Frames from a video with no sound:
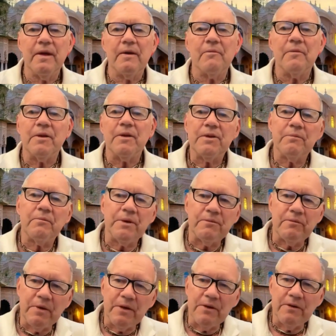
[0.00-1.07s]
But
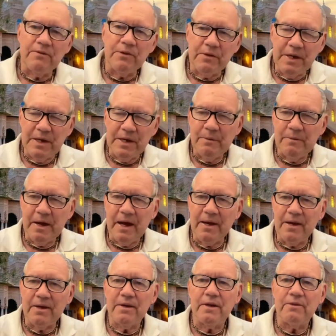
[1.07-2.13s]
if you keep at
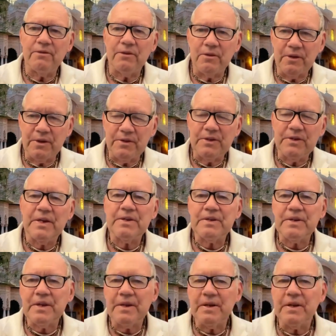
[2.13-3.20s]
it, if you
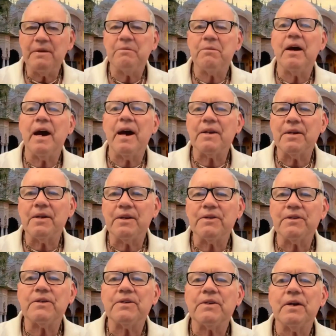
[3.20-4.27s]
consistently
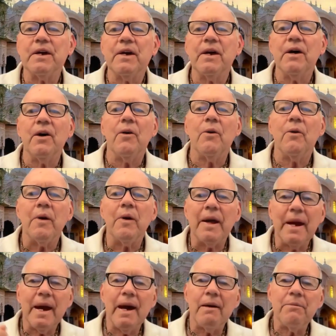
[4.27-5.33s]
practice, what
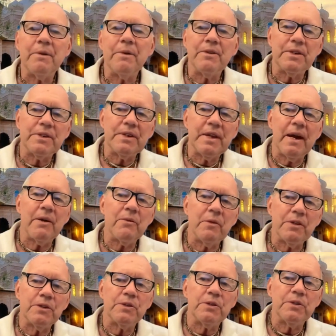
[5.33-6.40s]
happens is that
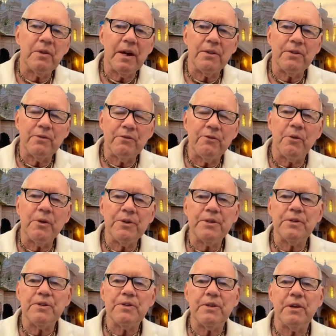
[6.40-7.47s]
which you had to force
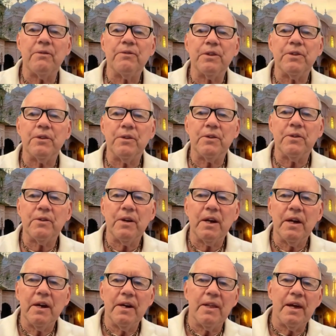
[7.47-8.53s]
yourself to do,
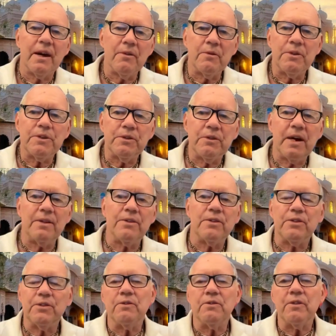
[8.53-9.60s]
that which you had to
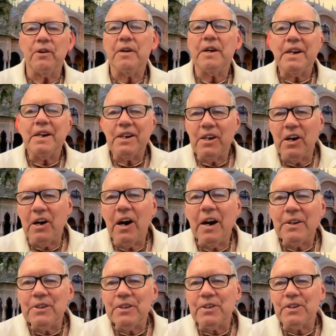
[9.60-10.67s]
do very
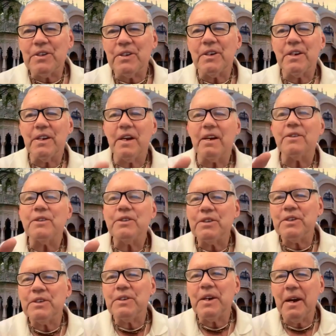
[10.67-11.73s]
consciously and
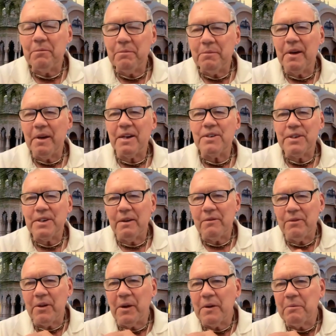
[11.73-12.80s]
step by step,
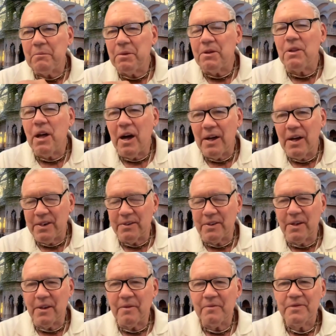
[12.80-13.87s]
very ploddingly,